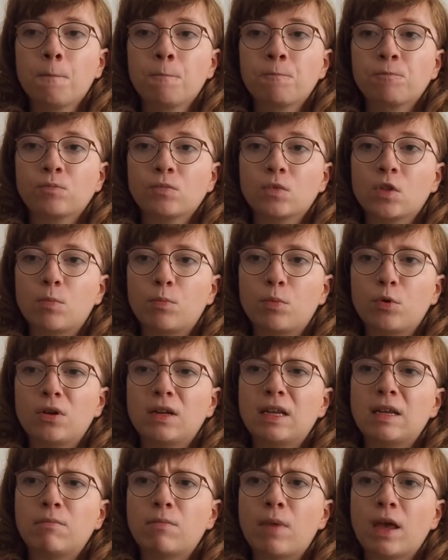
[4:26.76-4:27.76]
the bully
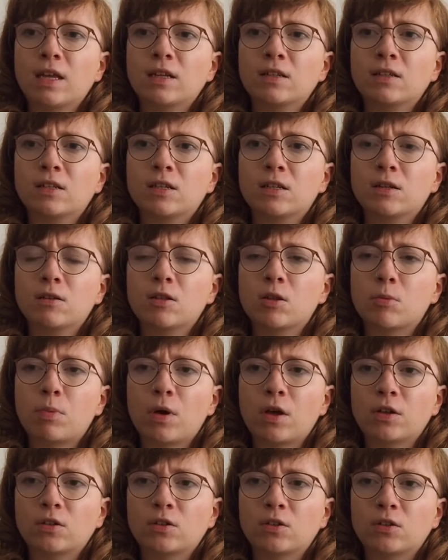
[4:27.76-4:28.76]
makes the
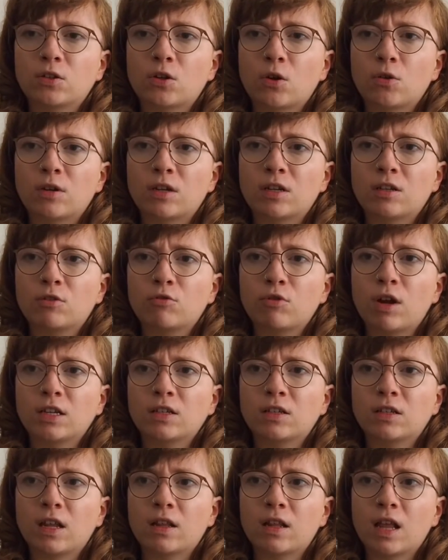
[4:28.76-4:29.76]
person so distressed
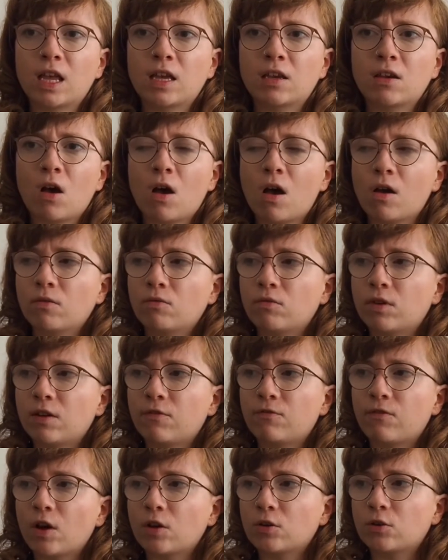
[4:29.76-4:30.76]
that they can't really
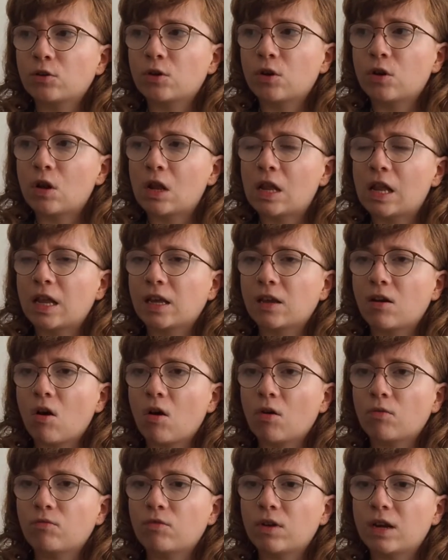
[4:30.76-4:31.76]
function and they can't
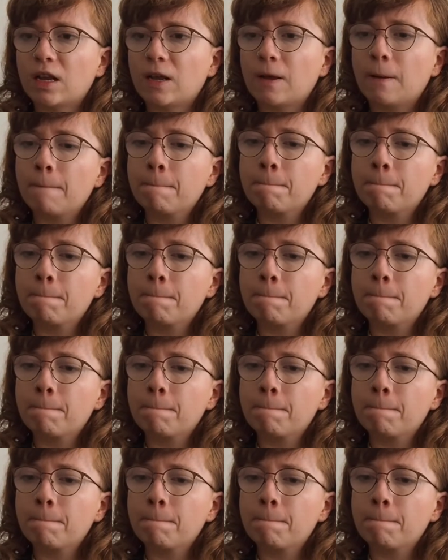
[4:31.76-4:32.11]
really